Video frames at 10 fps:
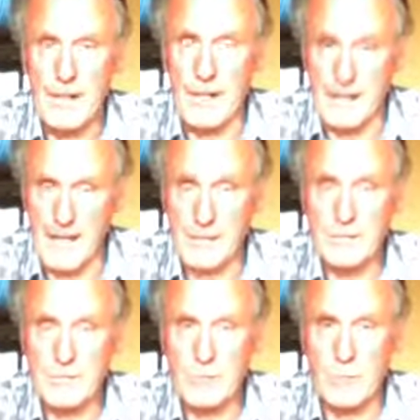An
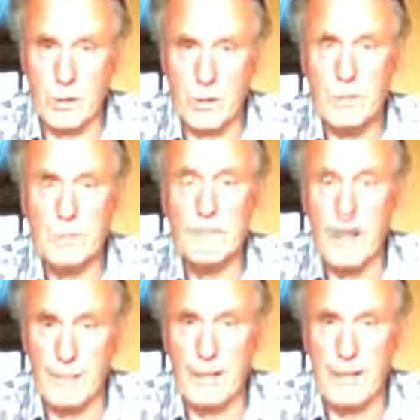X-Works
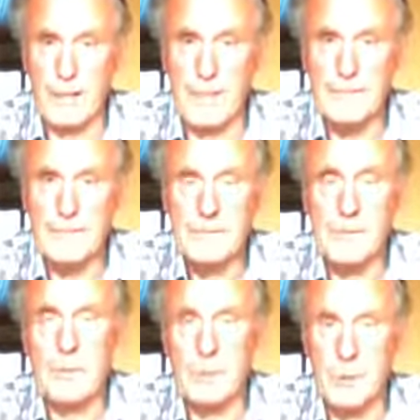replica
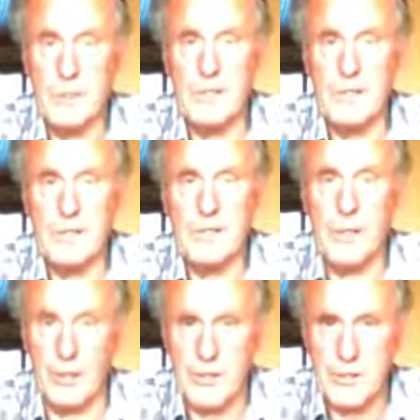computer vision
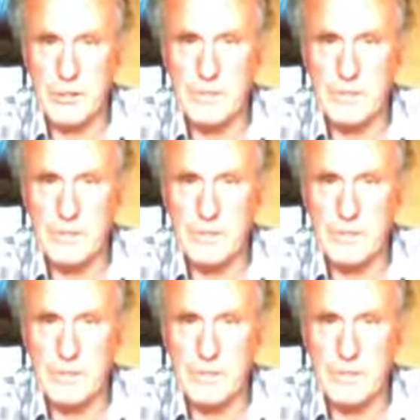colours.